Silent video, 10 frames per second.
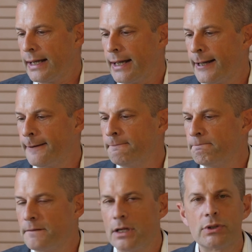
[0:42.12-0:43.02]

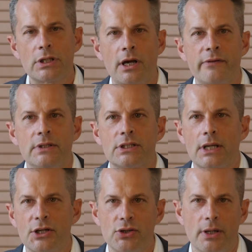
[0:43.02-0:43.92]
there was a lot of
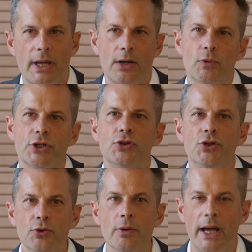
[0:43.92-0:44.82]
discussion about what to
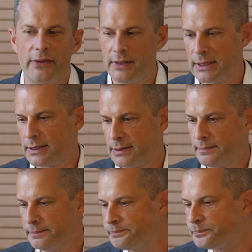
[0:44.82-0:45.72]
do about this.
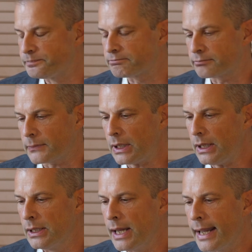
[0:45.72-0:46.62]

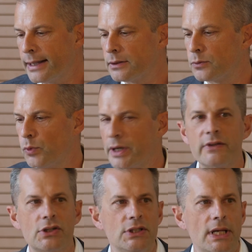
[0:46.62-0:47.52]
And one of
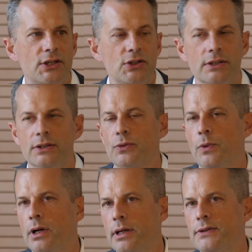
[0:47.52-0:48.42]
the suggestions
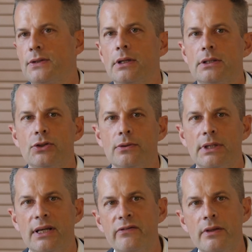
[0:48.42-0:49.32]
was to
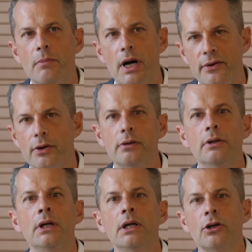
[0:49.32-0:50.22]
give the mother
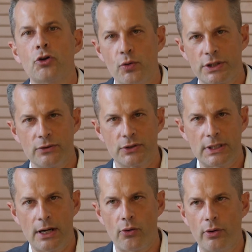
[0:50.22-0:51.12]

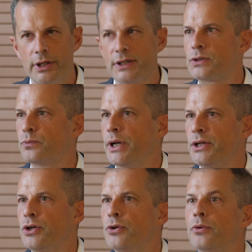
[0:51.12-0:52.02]
corticosteroids
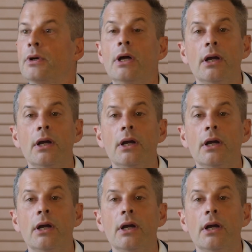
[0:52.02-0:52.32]
when you